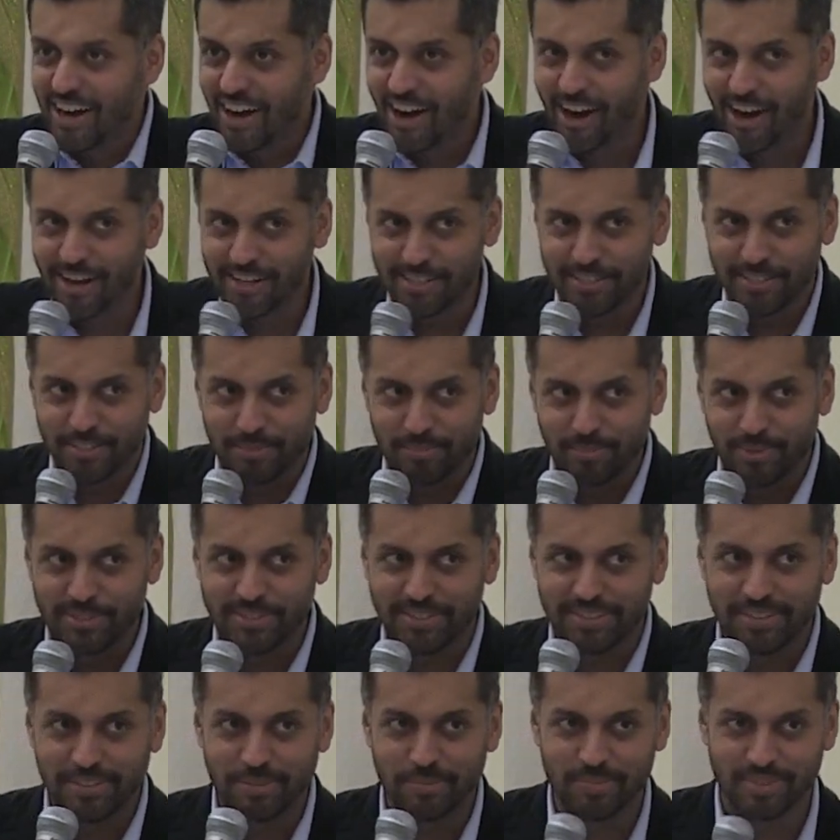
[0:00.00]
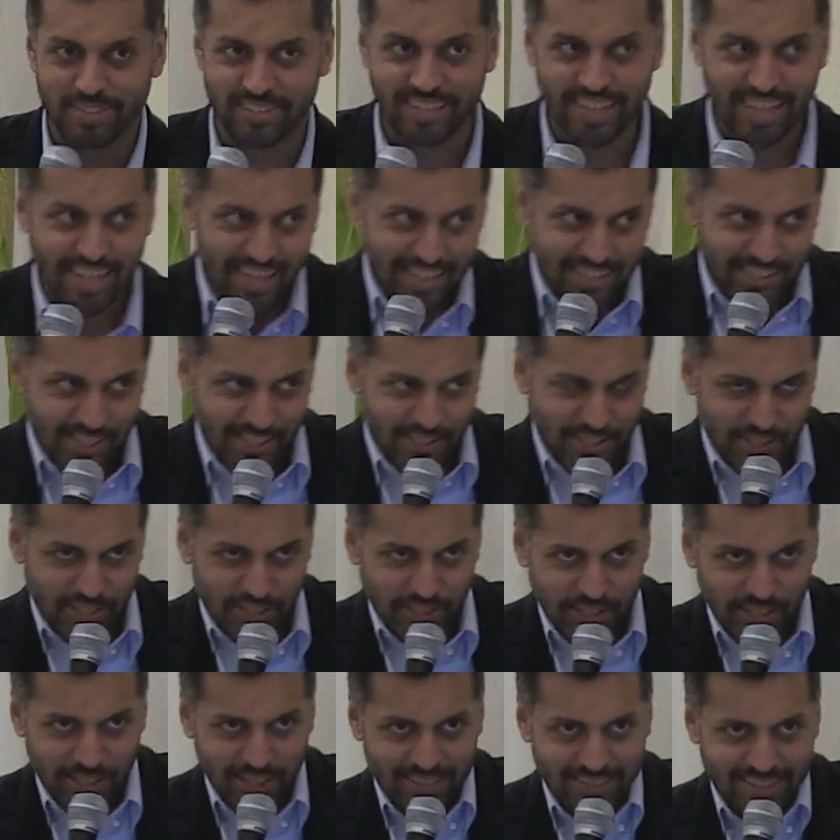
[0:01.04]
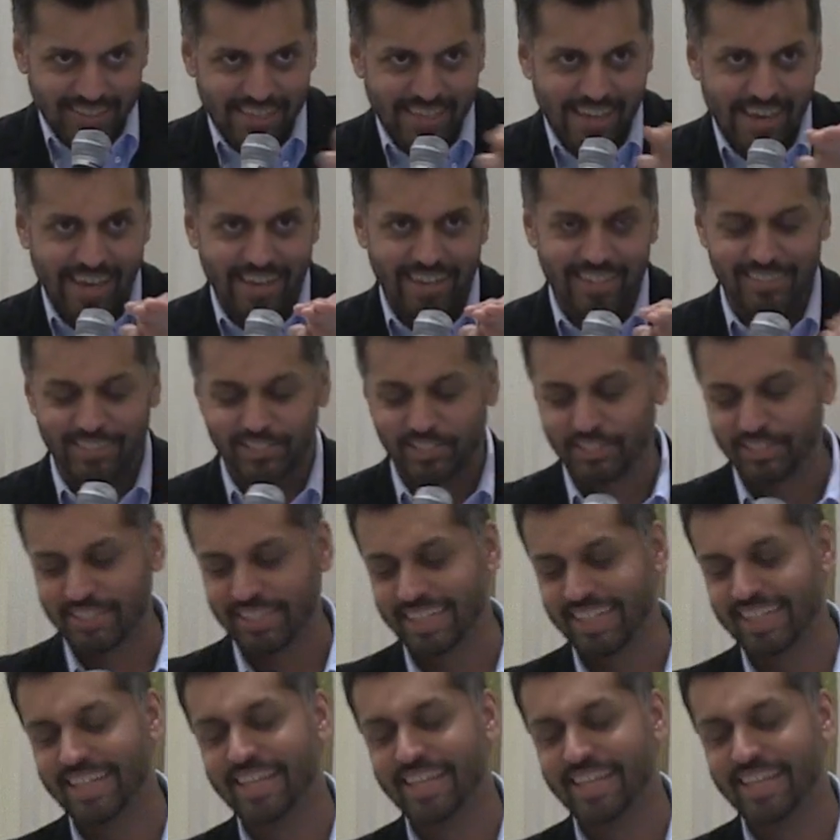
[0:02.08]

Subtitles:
honest Muslims. Just skirt the edge.